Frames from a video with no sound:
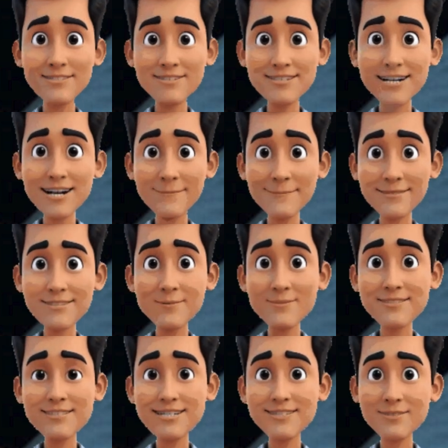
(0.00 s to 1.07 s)
Viral
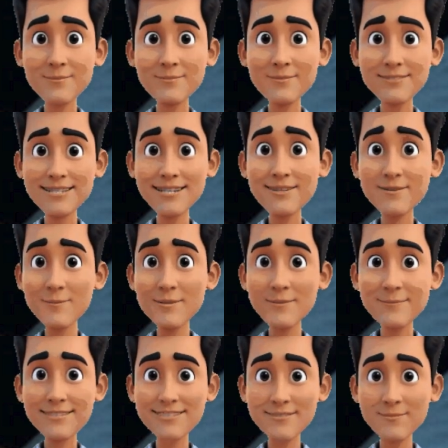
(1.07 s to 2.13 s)
fever is a common
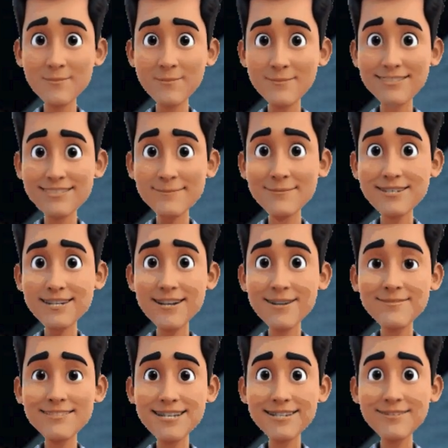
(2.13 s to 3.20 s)
illness that appears mostly
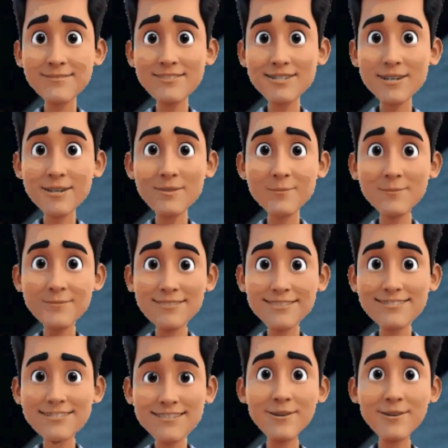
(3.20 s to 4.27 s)
during seasonal
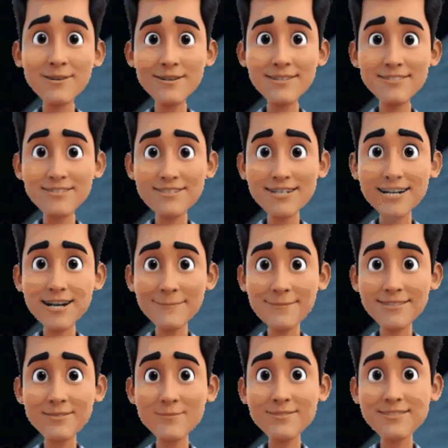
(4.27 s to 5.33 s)
transitions,
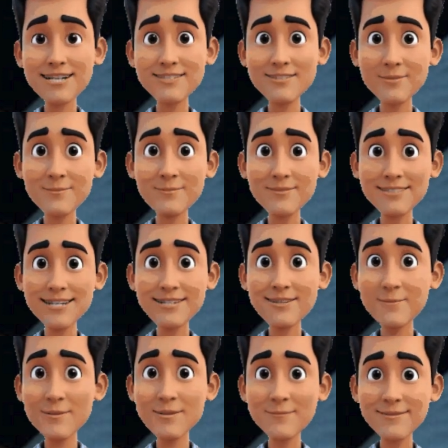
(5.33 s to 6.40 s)
especially during monsoon and
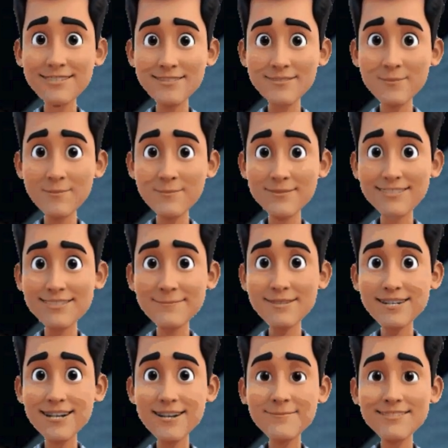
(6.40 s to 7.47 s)
winter.
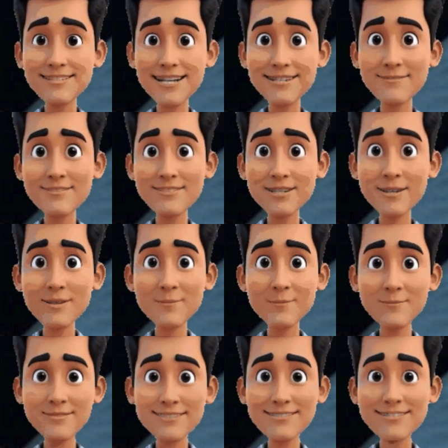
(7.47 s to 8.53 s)
It is caused by
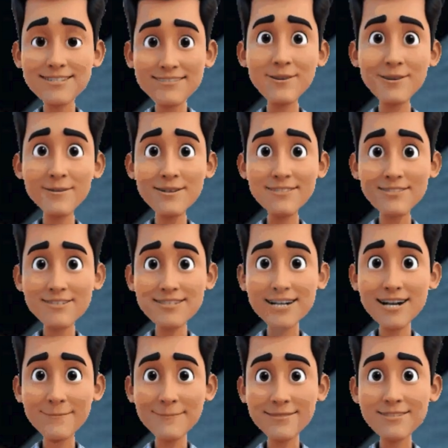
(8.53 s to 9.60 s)
a viral infection
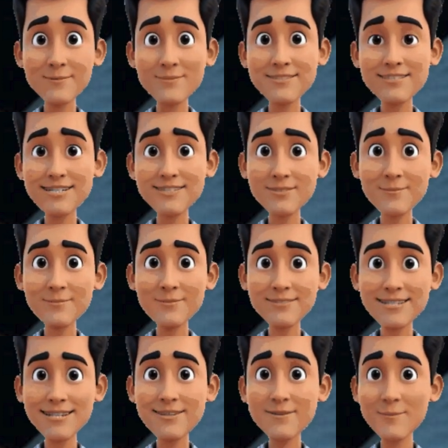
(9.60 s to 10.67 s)
that triggers the body's
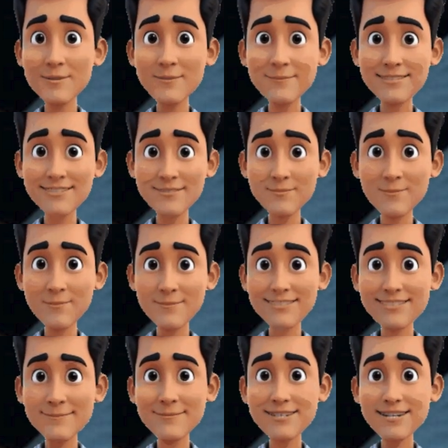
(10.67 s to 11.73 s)
immune system to raise
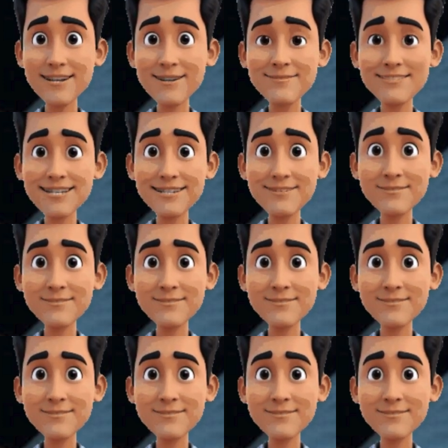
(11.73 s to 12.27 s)
the temperature.